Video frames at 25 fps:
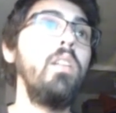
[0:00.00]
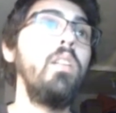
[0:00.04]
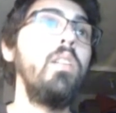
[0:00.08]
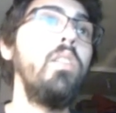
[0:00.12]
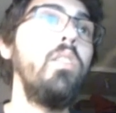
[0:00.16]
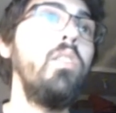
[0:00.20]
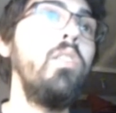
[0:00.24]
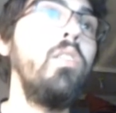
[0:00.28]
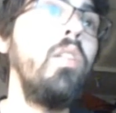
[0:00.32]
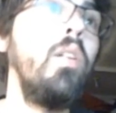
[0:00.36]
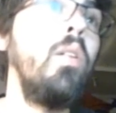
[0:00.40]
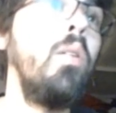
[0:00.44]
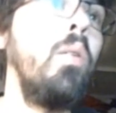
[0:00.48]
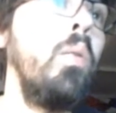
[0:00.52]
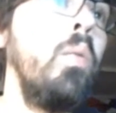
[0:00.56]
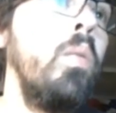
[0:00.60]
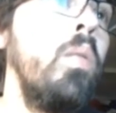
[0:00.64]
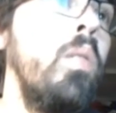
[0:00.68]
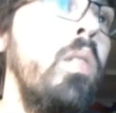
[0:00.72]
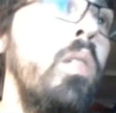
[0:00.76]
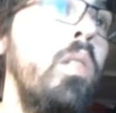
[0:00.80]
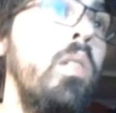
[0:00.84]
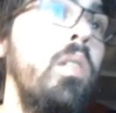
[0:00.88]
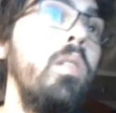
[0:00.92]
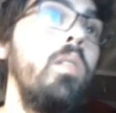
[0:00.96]
So
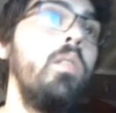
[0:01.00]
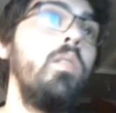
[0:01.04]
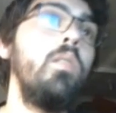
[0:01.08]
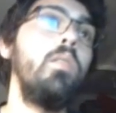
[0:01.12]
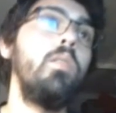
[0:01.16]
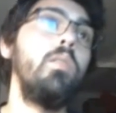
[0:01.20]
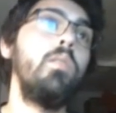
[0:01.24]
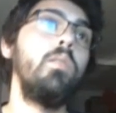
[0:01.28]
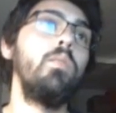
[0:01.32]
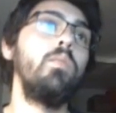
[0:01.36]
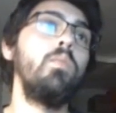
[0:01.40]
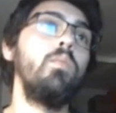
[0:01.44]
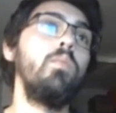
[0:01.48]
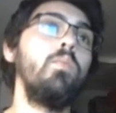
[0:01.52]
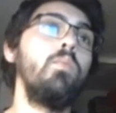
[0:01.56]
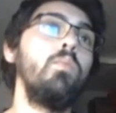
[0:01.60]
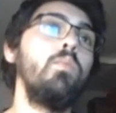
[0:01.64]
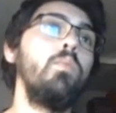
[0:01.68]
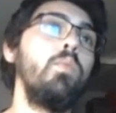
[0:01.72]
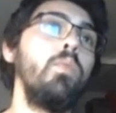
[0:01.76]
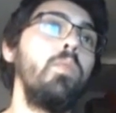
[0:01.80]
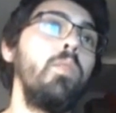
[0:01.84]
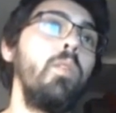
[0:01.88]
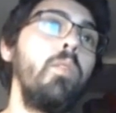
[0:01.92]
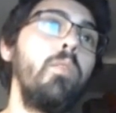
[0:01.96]

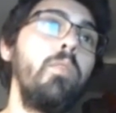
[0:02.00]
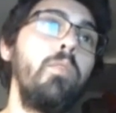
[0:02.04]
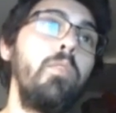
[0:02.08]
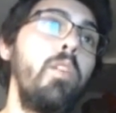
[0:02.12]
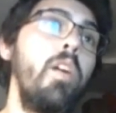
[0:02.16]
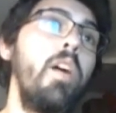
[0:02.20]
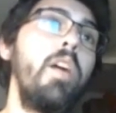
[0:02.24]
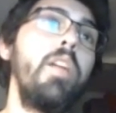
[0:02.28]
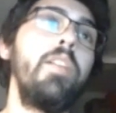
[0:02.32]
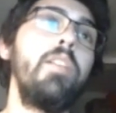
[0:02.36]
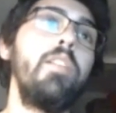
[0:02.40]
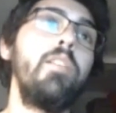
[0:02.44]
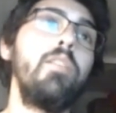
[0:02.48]
we're overriding